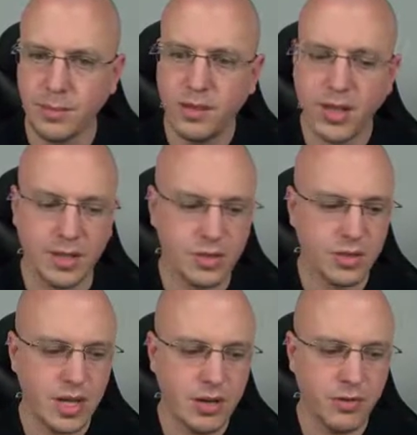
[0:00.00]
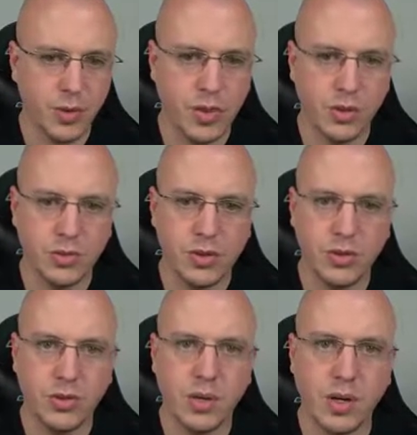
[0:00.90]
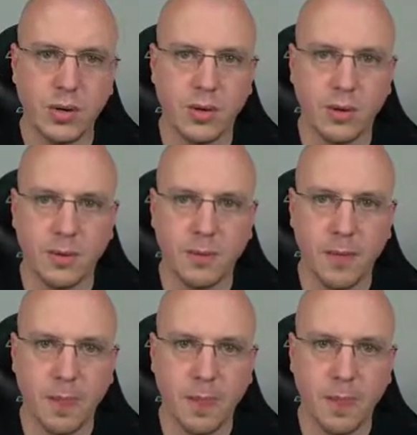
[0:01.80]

Okay, so now if we go to our